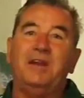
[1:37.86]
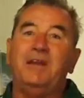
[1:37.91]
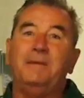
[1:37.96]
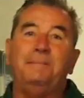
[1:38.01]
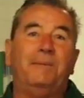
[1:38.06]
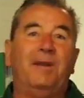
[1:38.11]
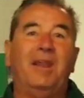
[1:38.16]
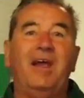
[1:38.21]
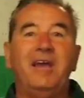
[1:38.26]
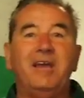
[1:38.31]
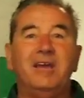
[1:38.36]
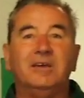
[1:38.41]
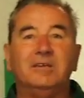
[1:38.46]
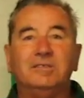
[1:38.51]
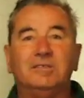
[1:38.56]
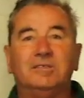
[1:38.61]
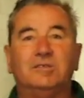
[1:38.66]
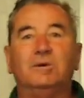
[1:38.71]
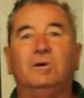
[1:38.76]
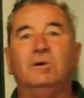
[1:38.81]
any
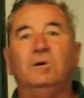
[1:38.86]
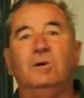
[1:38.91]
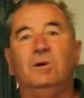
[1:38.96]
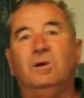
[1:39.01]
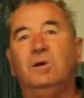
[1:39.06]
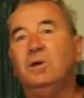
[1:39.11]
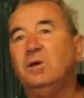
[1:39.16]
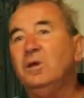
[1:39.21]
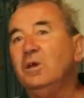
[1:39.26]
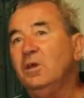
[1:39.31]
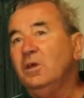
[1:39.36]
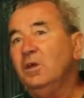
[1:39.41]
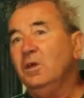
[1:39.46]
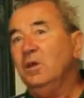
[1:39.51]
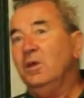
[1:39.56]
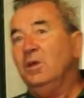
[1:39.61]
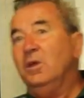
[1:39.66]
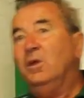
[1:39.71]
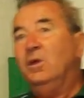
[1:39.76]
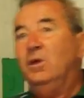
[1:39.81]
players or
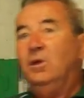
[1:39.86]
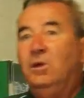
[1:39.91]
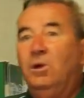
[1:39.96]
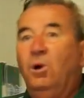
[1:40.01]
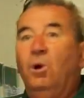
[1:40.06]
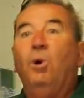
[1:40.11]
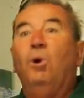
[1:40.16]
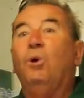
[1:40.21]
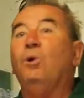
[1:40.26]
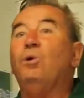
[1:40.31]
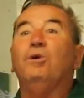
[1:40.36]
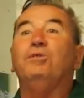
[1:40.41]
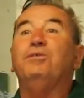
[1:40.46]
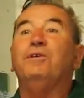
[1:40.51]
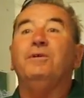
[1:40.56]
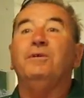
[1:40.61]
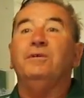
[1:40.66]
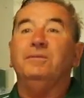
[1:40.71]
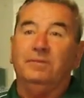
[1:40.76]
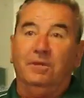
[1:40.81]

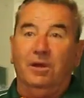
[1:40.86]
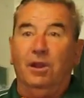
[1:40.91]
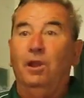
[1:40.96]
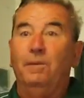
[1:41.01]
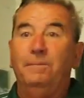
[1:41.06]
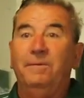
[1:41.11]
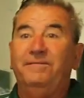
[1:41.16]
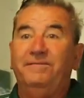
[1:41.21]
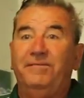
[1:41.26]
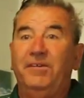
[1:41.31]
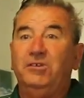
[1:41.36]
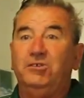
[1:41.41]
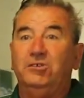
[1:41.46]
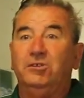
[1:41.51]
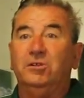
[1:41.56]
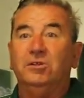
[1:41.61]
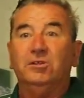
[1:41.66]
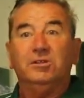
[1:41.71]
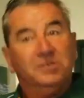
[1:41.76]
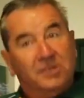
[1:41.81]
other club
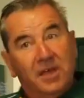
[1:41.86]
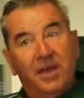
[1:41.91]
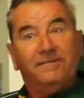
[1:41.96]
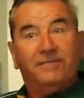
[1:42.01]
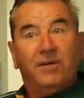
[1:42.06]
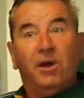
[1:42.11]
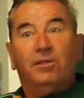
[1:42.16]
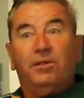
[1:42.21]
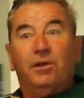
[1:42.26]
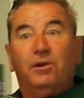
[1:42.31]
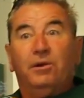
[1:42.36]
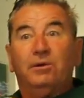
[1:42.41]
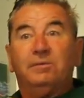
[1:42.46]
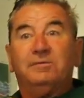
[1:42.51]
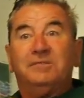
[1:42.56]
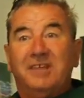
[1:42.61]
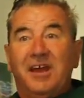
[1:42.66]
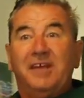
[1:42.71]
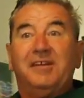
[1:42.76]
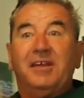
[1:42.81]
officials. They've got their
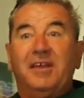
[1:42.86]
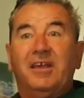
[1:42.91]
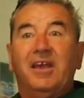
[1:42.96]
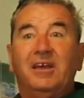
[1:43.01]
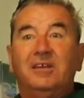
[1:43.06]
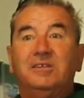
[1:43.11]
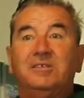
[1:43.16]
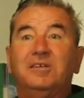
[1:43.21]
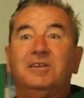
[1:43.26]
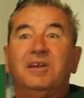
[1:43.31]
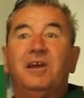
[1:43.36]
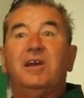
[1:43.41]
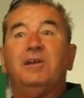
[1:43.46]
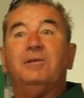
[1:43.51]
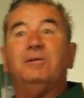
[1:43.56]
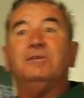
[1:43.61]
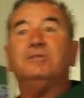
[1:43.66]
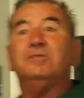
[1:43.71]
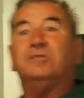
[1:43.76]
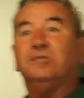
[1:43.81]
own dedicated
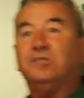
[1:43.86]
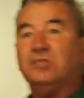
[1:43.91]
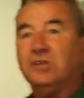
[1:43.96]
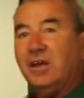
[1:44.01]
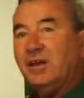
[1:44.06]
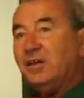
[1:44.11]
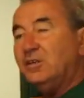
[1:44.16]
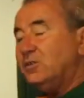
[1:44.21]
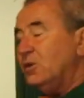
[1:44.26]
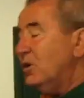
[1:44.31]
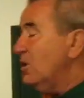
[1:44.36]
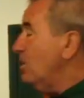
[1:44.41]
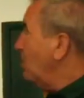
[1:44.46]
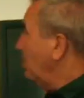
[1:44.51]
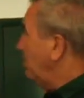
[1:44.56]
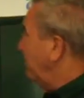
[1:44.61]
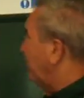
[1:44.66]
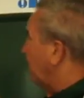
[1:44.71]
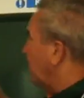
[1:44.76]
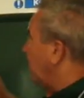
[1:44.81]
area to change.
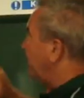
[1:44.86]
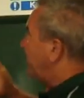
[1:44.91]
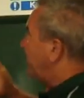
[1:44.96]
We've got